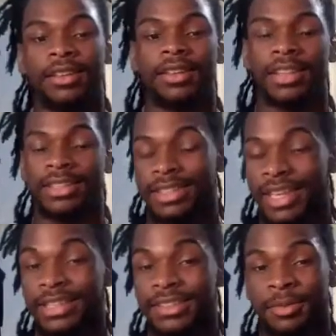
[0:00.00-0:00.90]
the
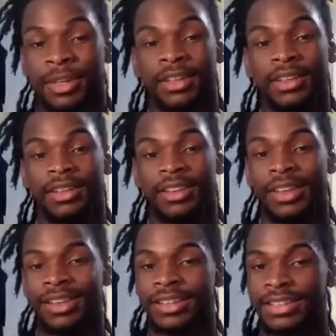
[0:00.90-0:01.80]
Saints, man.
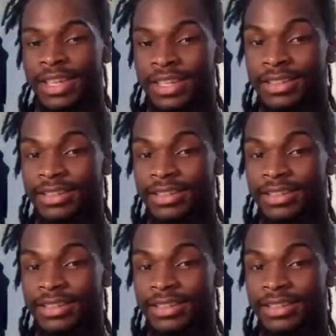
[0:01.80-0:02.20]
The Saints,